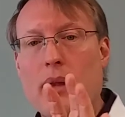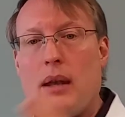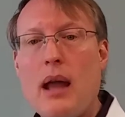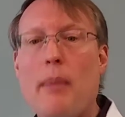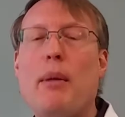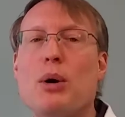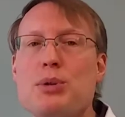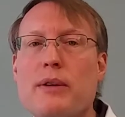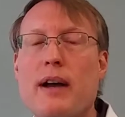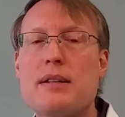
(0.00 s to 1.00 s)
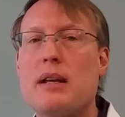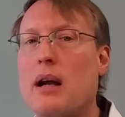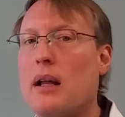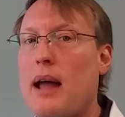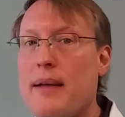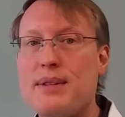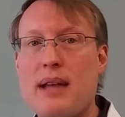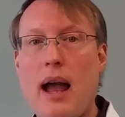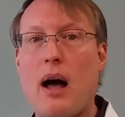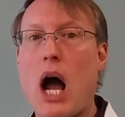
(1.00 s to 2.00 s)
Now, most of us in our
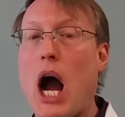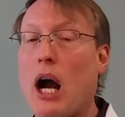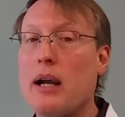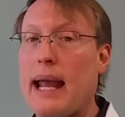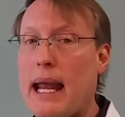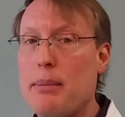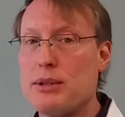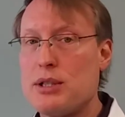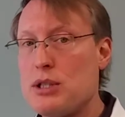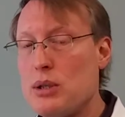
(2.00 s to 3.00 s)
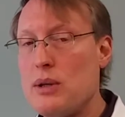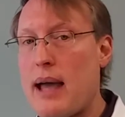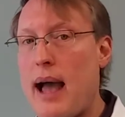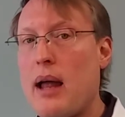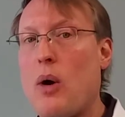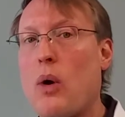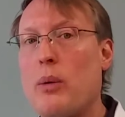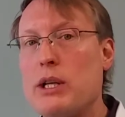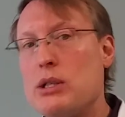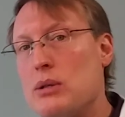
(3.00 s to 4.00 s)
lifestyle aren't able to do that, or
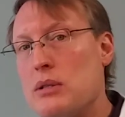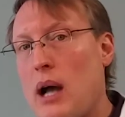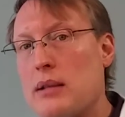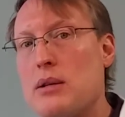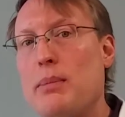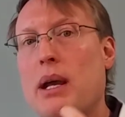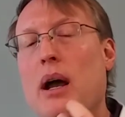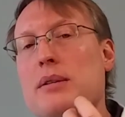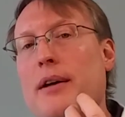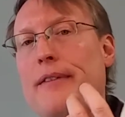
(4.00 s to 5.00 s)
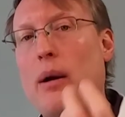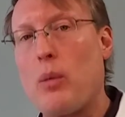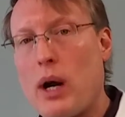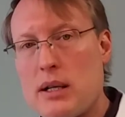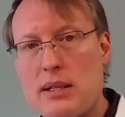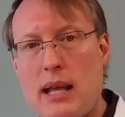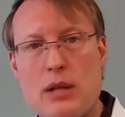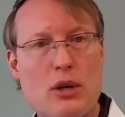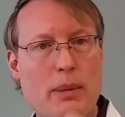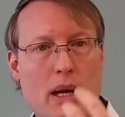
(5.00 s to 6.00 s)
we choose not to because of our work
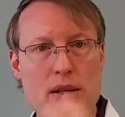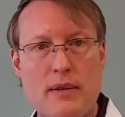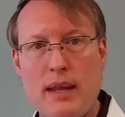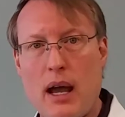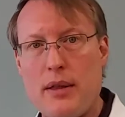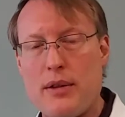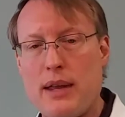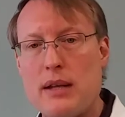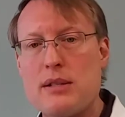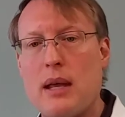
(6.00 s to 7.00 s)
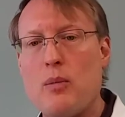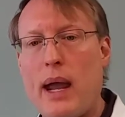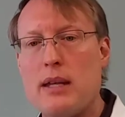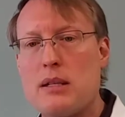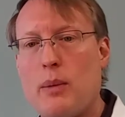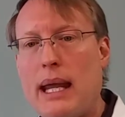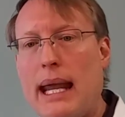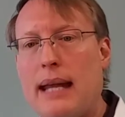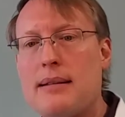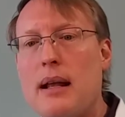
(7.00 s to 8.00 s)
schedule, because of the other things and ways that we
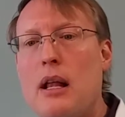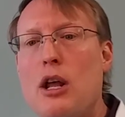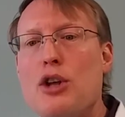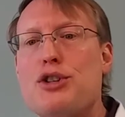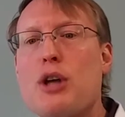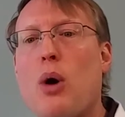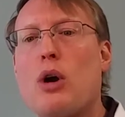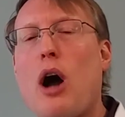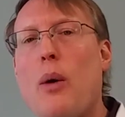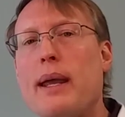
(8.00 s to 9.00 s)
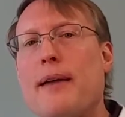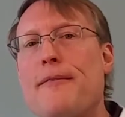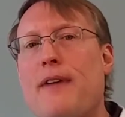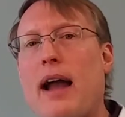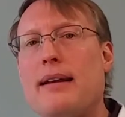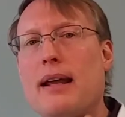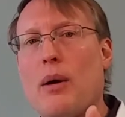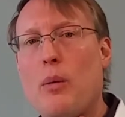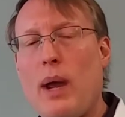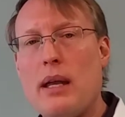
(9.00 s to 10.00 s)
eat. So going and finding
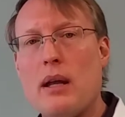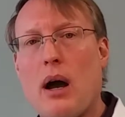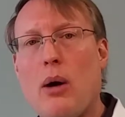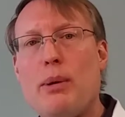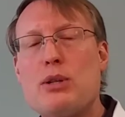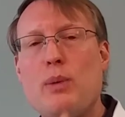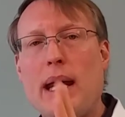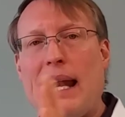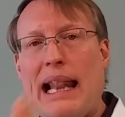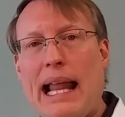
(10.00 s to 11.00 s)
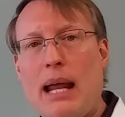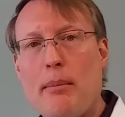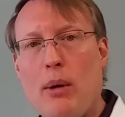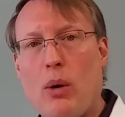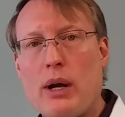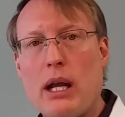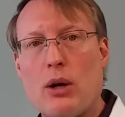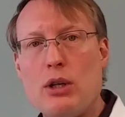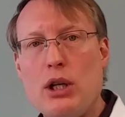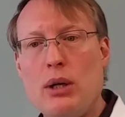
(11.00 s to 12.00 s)
a window between late morning
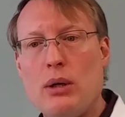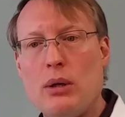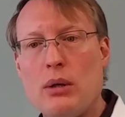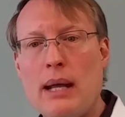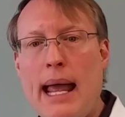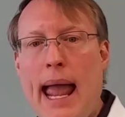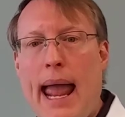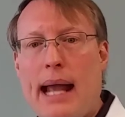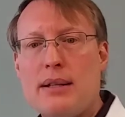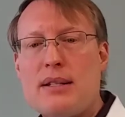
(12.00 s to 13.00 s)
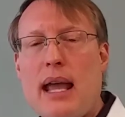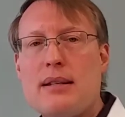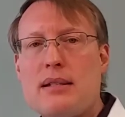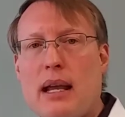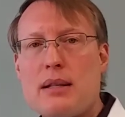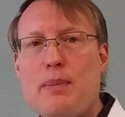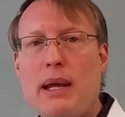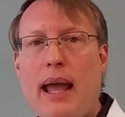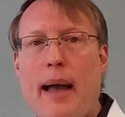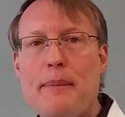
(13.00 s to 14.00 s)
or noon and say 6
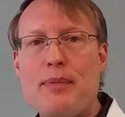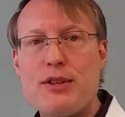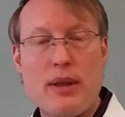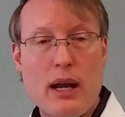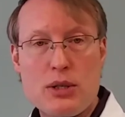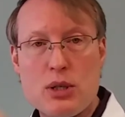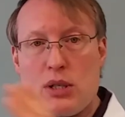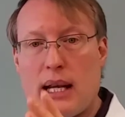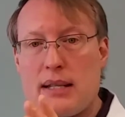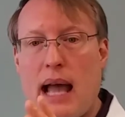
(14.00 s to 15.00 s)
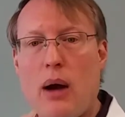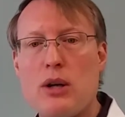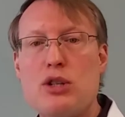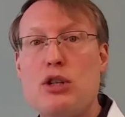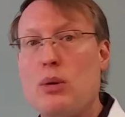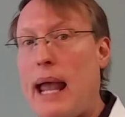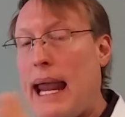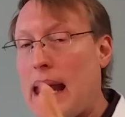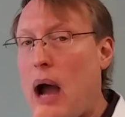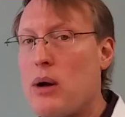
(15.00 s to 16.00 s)
p.m., so there's your 6 hours, do
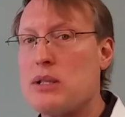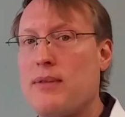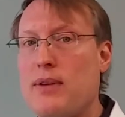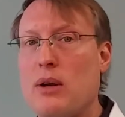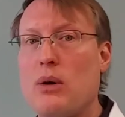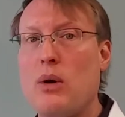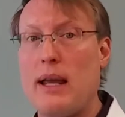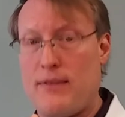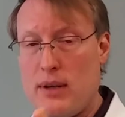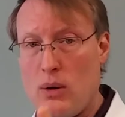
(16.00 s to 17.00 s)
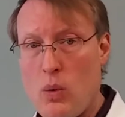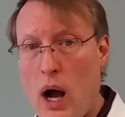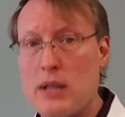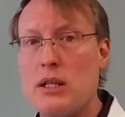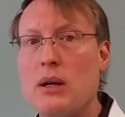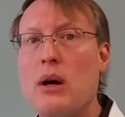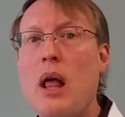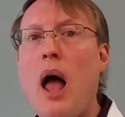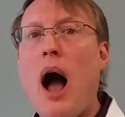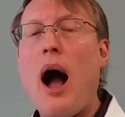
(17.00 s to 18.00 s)
8 hours if you want to,
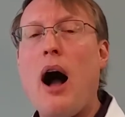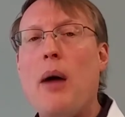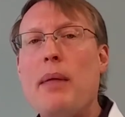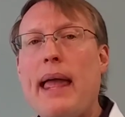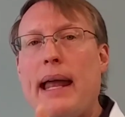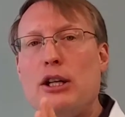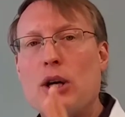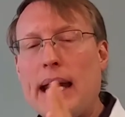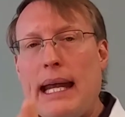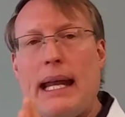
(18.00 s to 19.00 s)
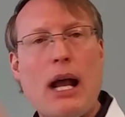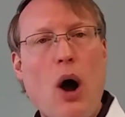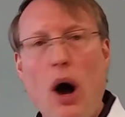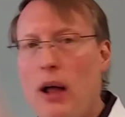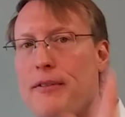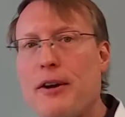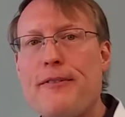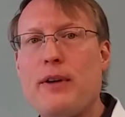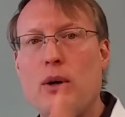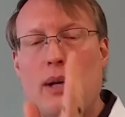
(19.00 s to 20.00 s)
and you're eating all of your
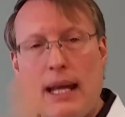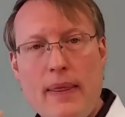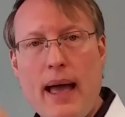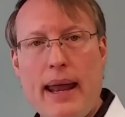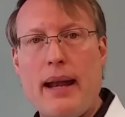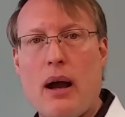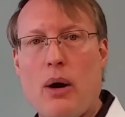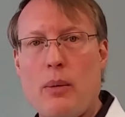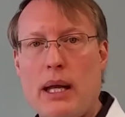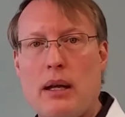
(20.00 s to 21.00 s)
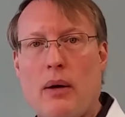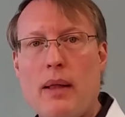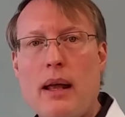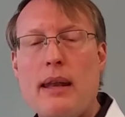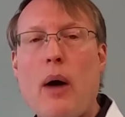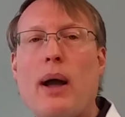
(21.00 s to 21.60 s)
food in that 8-hour window. Now